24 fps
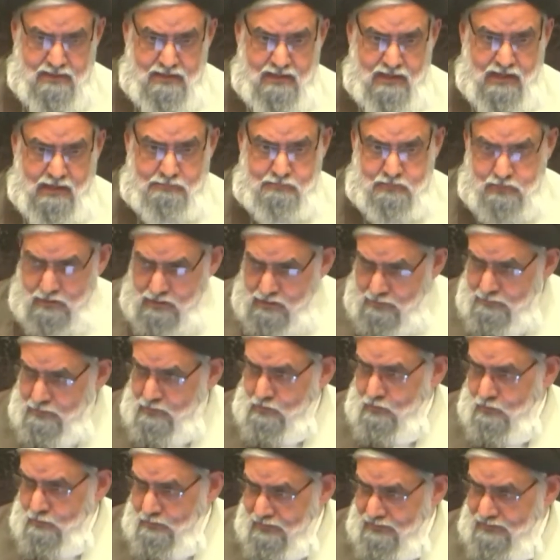Abdullah bin
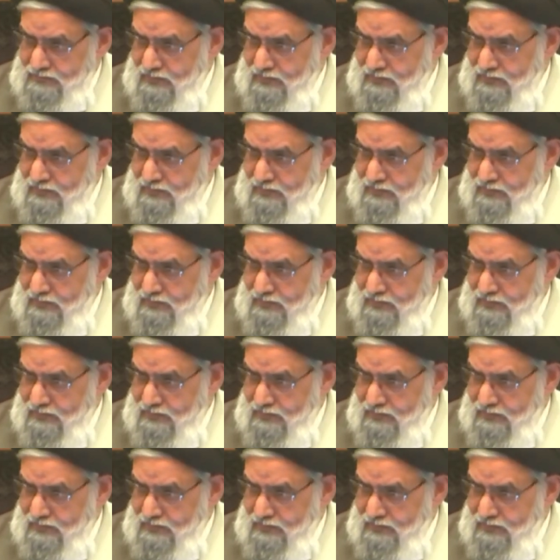Umar